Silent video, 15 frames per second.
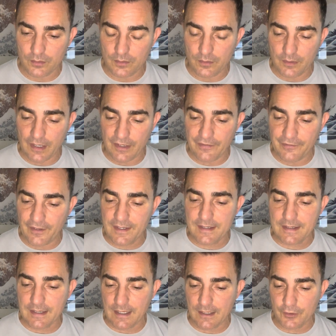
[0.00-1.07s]
they fix
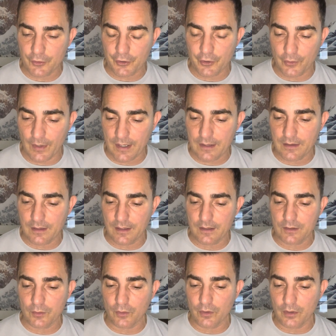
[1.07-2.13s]
things or correct
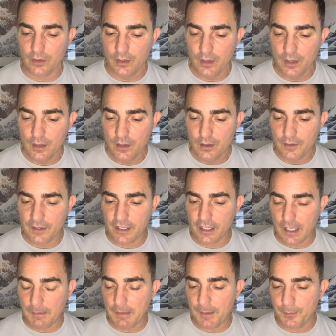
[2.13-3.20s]
things, or they
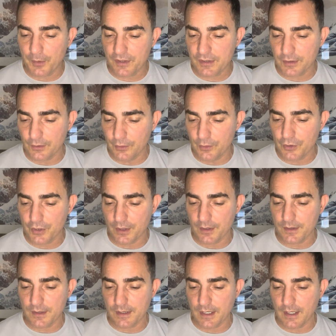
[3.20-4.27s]
come up with
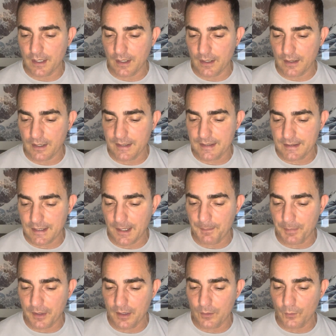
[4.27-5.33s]
solutions. They step
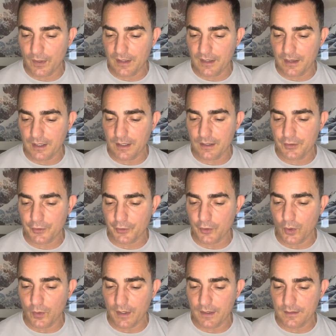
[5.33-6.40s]
in when things
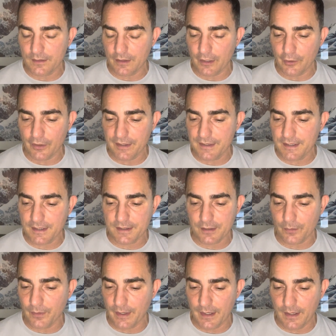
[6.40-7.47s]
are in
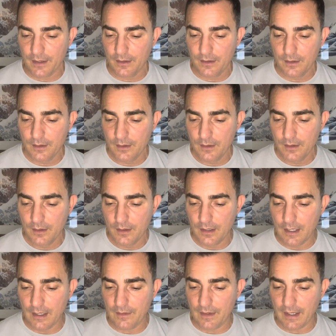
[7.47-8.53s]
disarray,
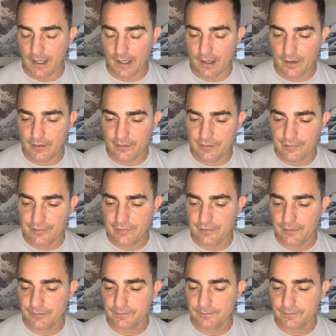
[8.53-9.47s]
and they have